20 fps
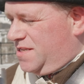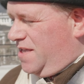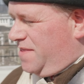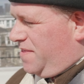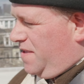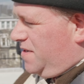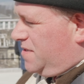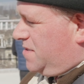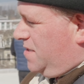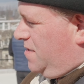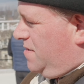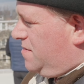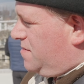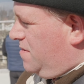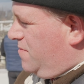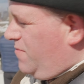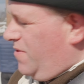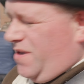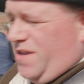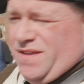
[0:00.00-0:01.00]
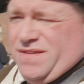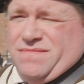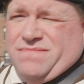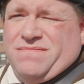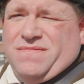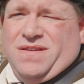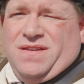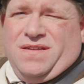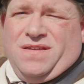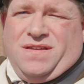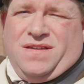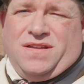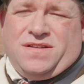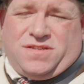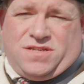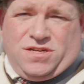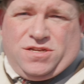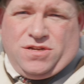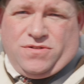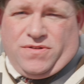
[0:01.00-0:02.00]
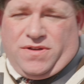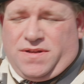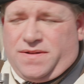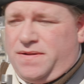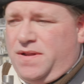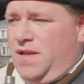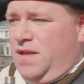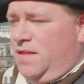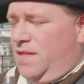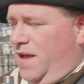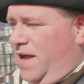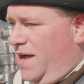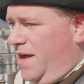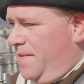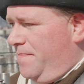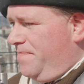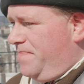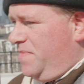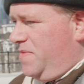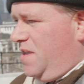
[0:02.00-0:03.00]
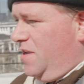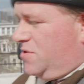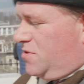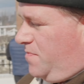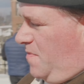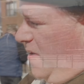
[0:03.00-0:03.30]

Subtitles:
that this is the way to do it. These would